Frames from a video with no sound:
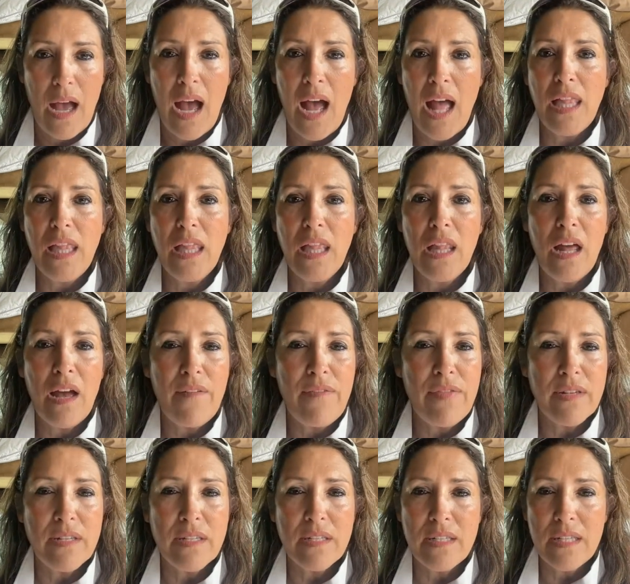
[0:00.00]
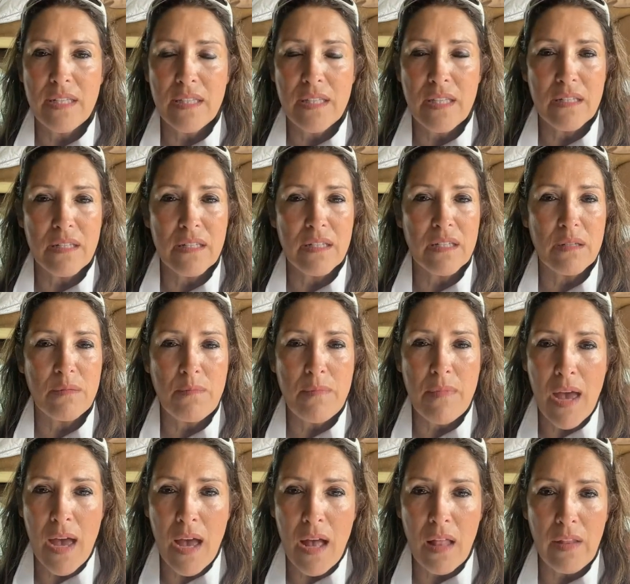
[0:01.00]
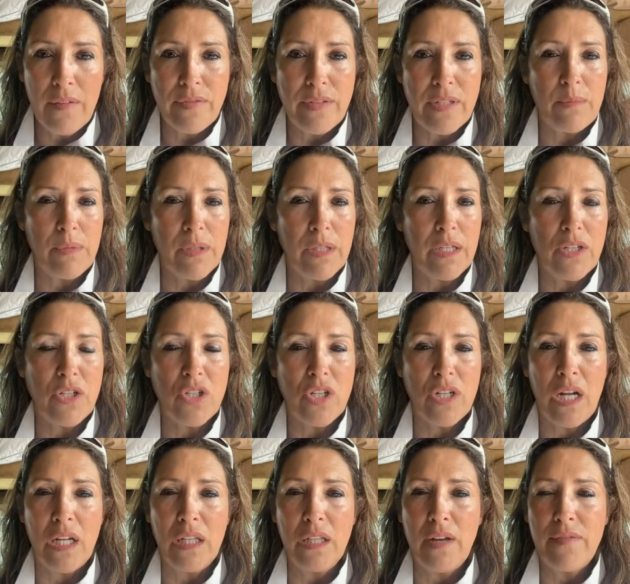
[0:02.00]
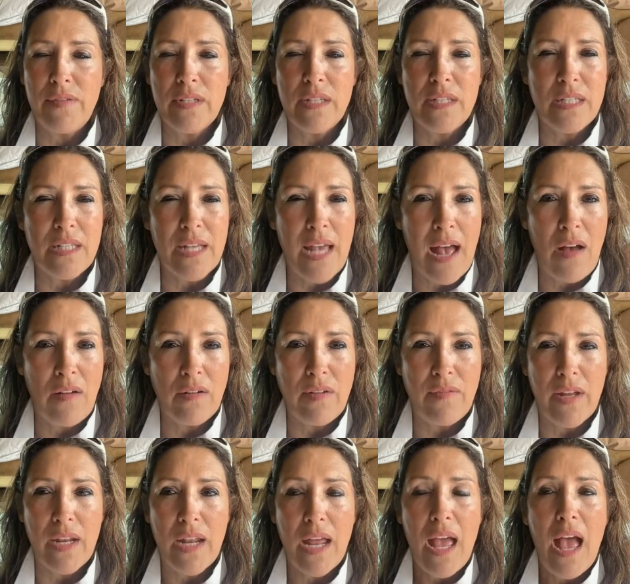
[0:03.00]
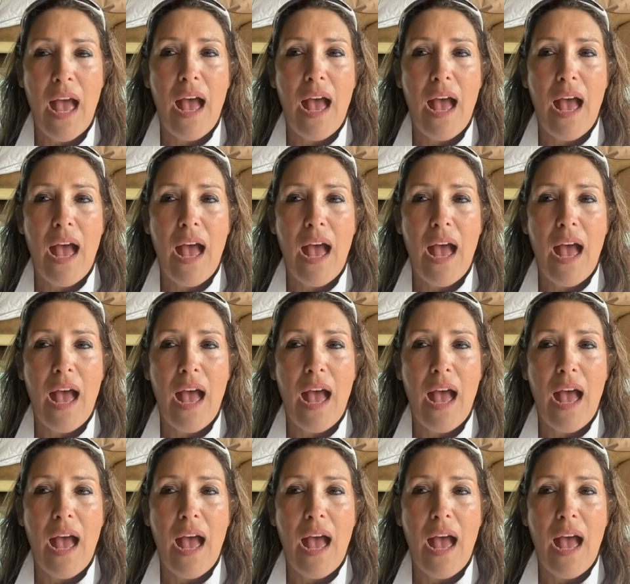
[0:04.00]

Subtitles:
I love the smell of demolition. I love the sound of it.